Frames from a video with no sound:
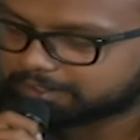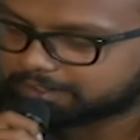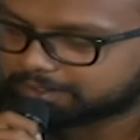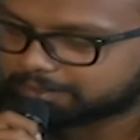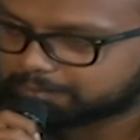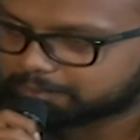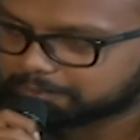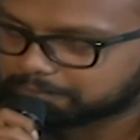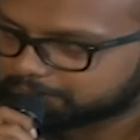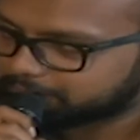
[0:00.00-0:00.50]

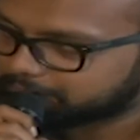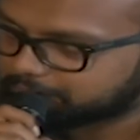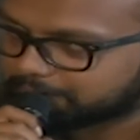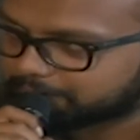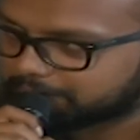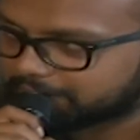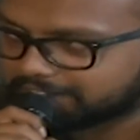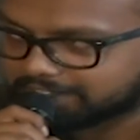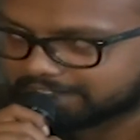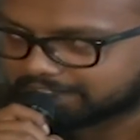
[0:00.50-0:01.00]
people from
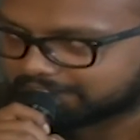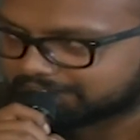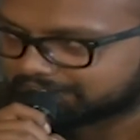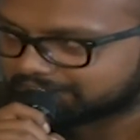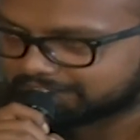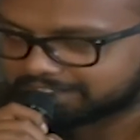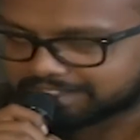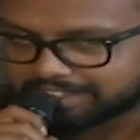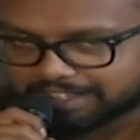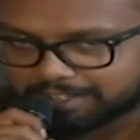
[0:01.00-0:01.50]
other
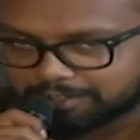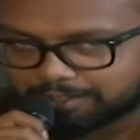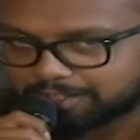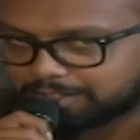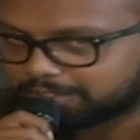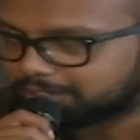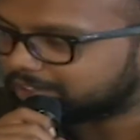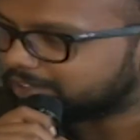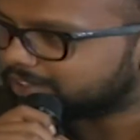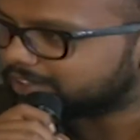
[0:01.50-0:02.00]
countries are going
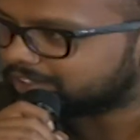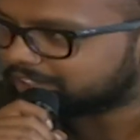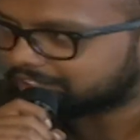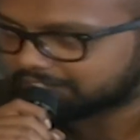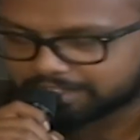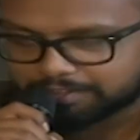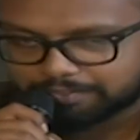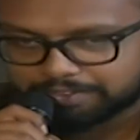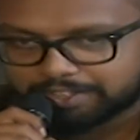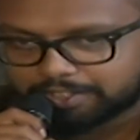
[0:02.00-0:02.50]
to
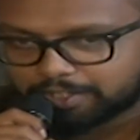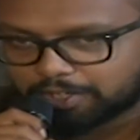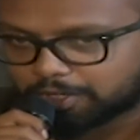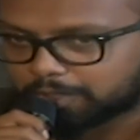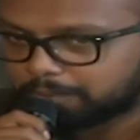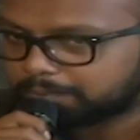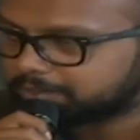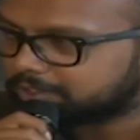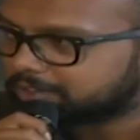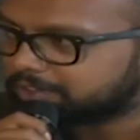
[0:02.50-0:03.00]
take away your
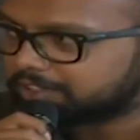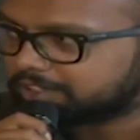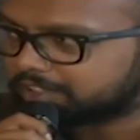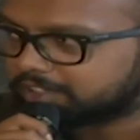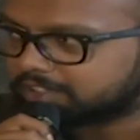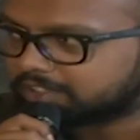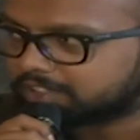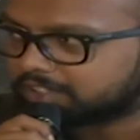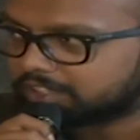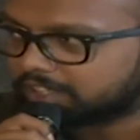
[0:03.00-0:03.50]

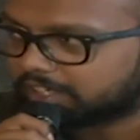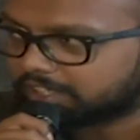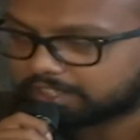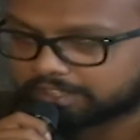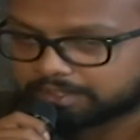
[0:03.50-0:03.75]
opportunities, and then